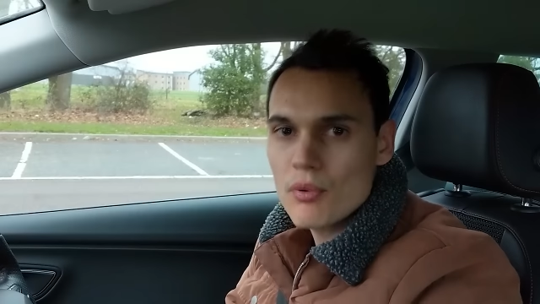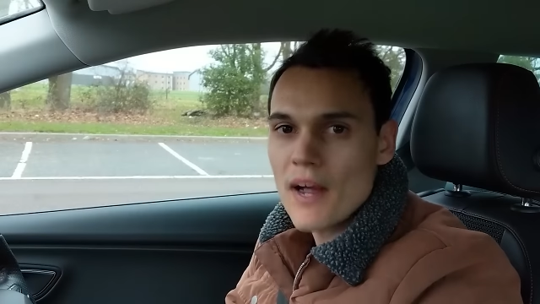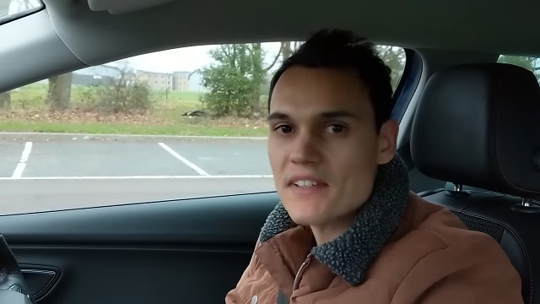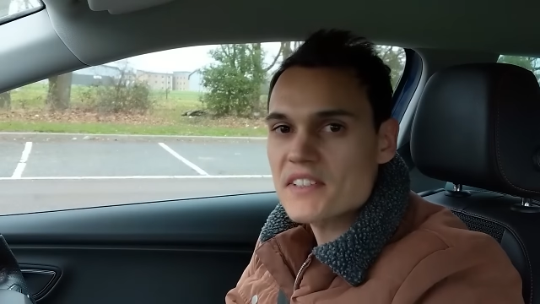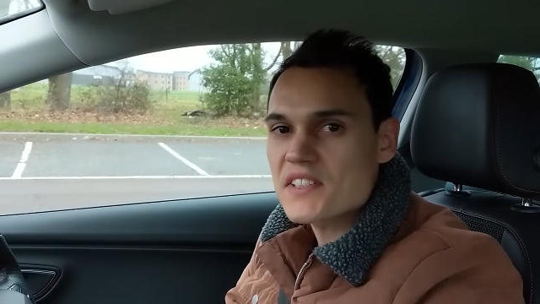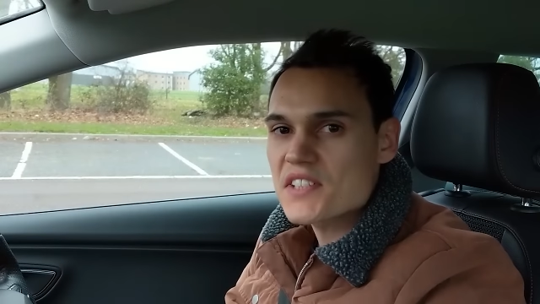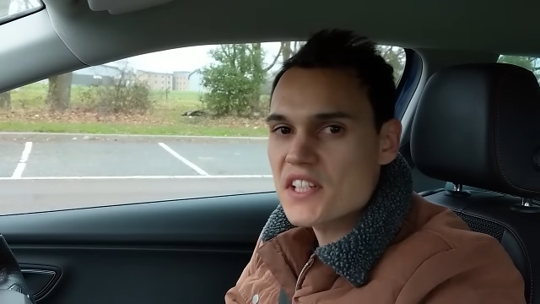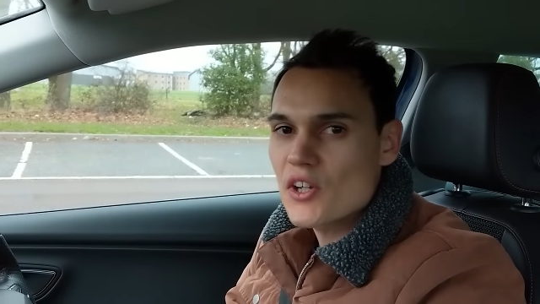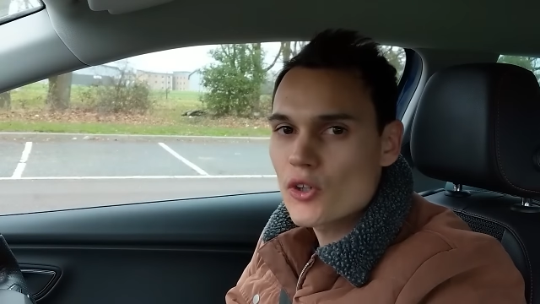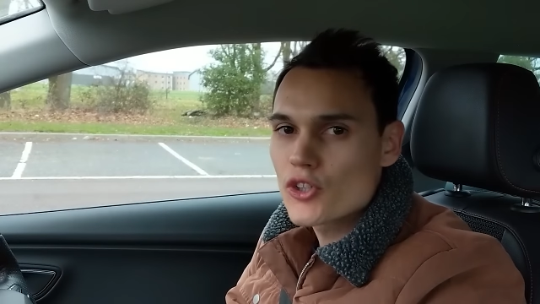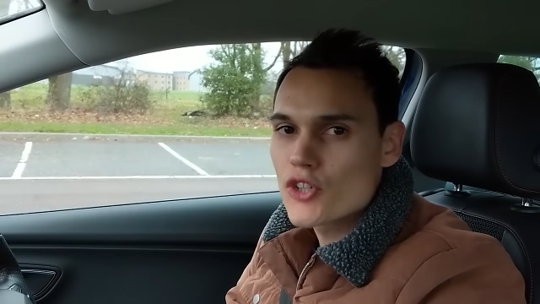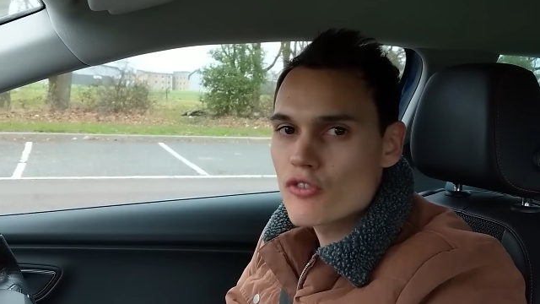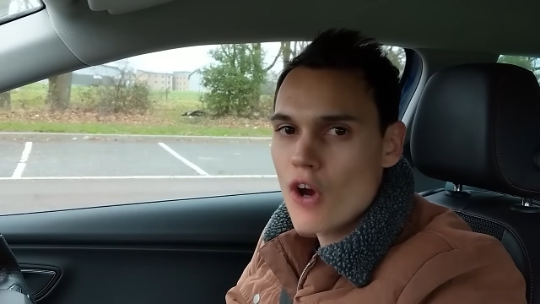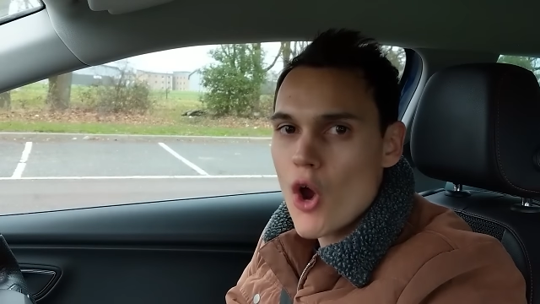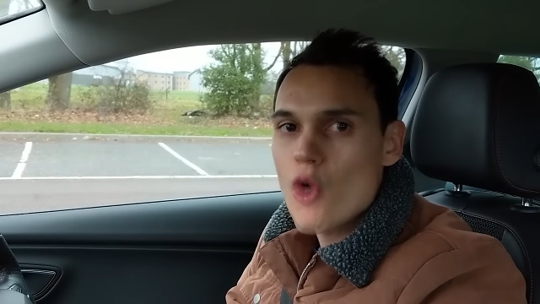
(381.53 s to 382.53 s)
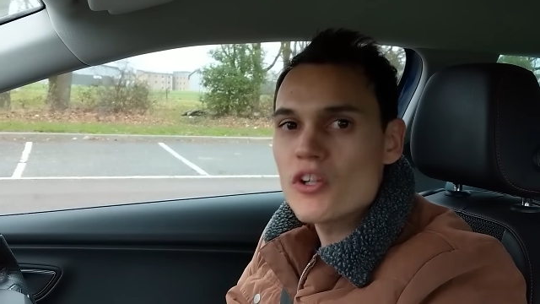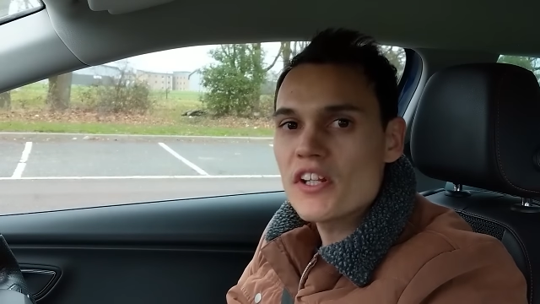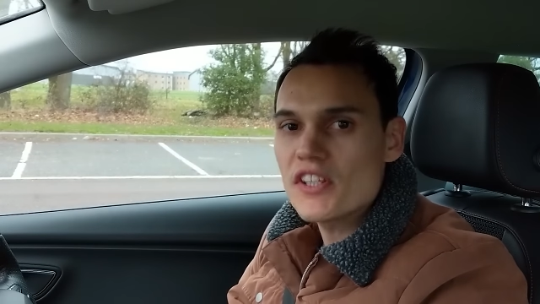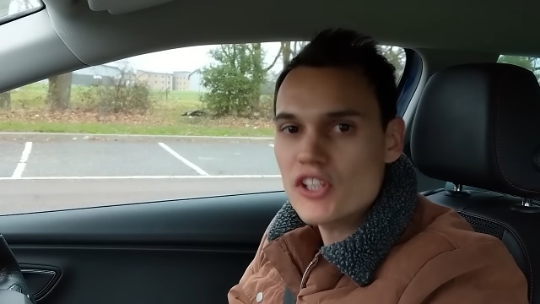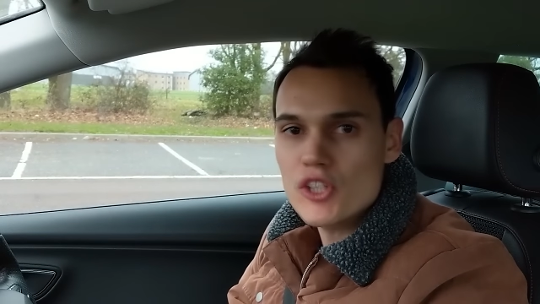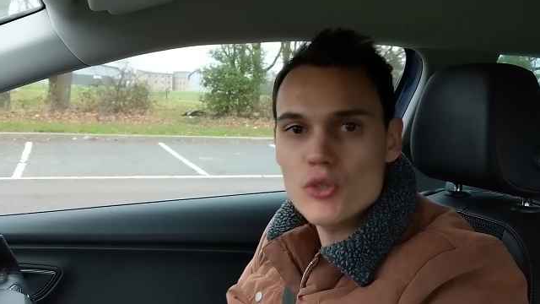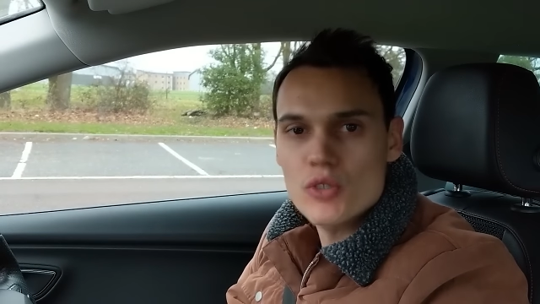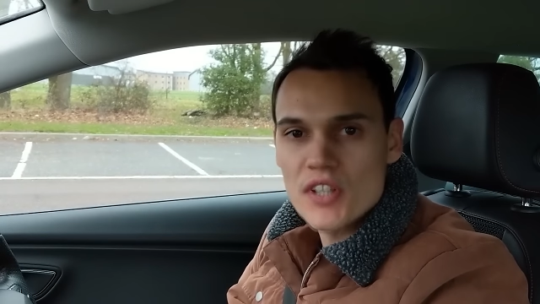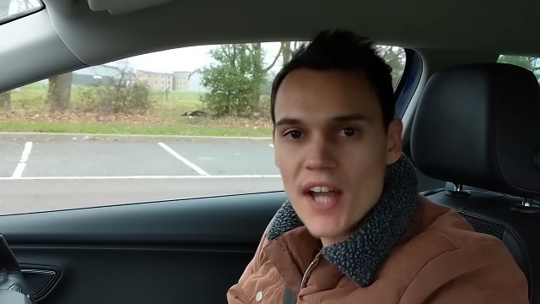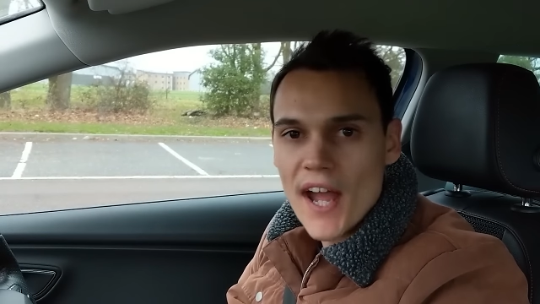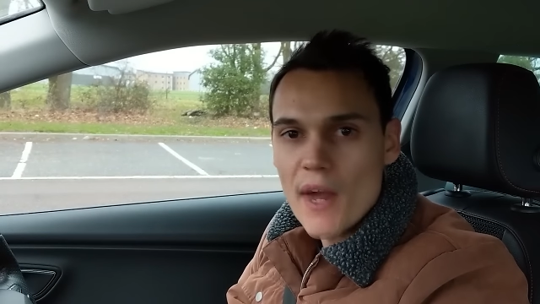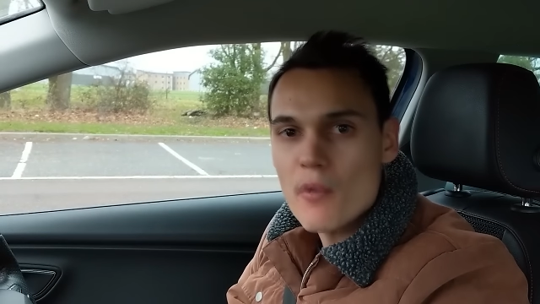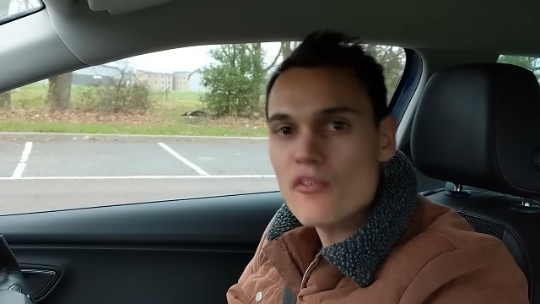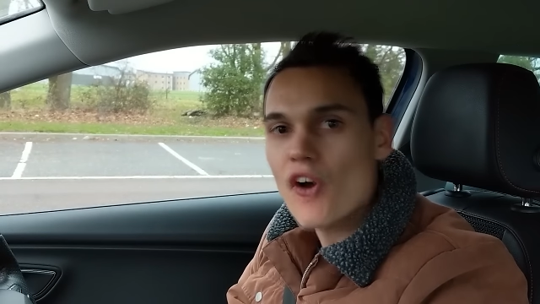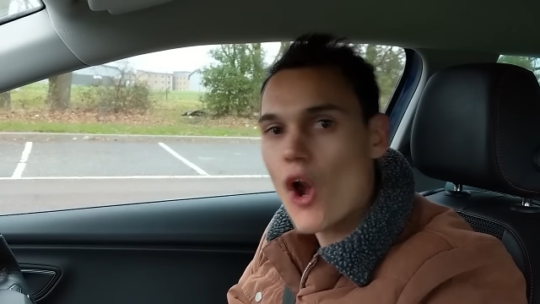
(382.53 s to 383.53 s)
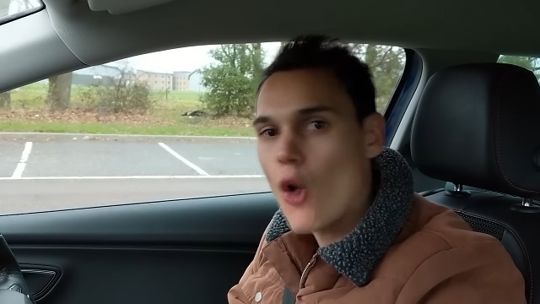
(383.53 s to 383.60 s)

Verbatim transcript: Practicing on your own in the UK with